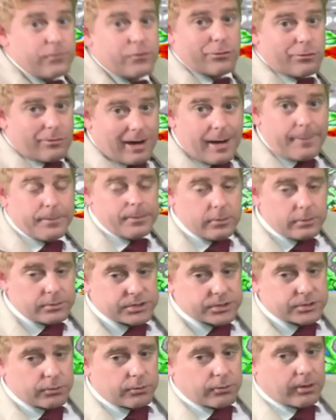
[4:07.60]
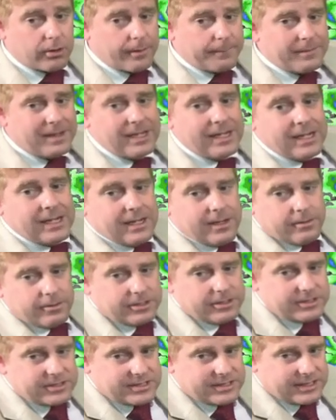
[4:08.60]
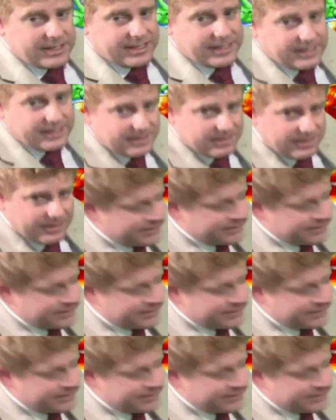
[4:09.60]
tropical storm, we could see, look at